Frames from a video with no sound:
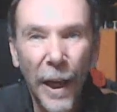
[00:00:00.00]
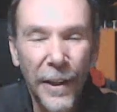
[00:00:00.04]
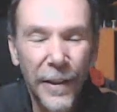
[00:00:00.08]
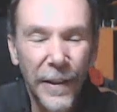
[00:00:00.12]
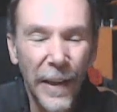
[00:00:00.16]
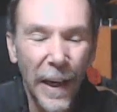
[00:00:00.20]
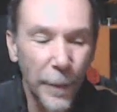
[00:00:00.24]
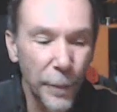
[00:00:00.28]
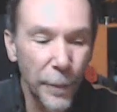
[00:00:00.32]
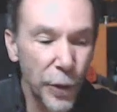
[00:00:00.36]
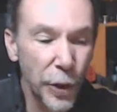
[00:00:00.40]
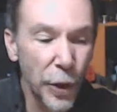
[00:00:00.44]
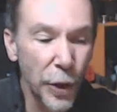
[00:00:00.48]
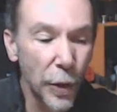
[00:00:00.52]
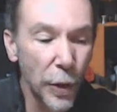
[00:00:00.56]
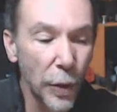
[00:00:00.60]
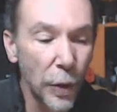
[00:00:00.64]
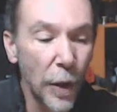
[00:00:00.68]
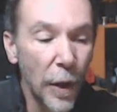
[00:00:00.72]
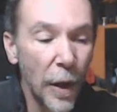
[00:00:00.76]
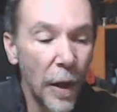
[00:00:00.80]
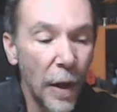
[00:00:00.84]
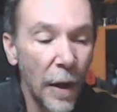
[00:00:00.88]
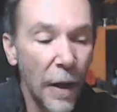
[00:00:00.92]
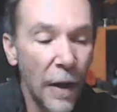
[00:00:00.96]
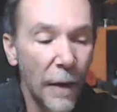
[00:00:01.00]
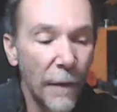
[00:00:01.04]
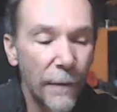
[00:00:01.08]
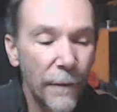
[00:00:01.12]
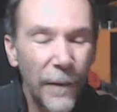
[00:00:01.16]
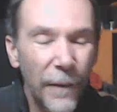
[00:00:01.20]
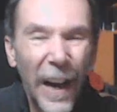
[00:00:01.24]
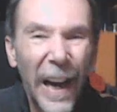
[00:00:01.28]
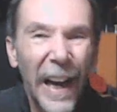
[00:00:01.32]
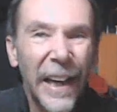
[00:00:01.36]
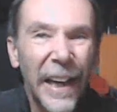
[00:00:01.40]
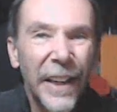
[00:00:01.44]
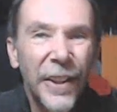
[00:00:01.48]
Like I say, I'm still
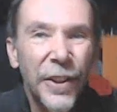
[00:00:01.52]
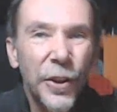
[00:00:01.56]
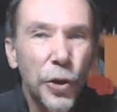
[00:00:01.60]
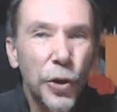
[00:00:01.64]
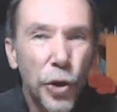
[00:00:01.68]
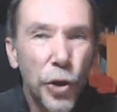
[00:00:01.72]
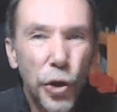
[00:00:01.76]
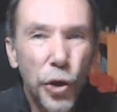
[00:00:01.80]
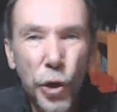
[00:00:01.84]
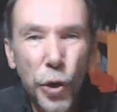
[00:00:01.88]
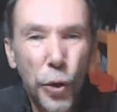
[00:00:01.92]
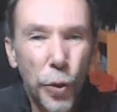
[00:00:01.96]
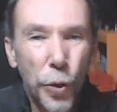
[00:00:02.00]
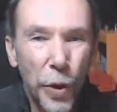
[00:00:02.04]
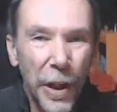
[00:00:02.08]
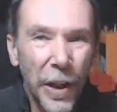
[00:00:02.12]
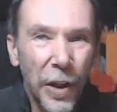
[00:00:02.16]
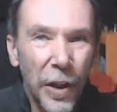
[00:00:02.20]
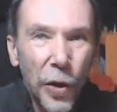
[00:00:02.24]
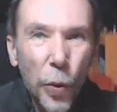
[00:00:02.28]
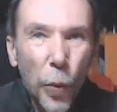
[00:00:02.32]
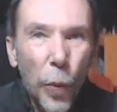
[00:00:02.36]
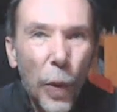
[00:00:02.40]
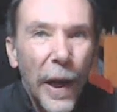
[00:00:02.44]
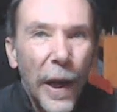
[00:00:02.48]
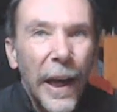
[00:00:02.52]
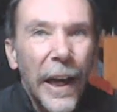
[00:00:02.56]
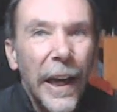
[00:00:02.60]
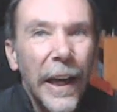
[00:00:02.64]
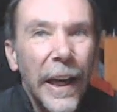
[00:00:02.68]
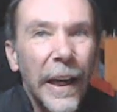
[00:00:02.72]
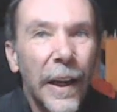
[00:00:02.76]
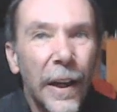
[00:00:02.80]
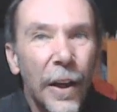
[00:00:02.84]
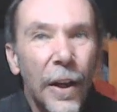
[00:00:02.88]
fine-tuning the way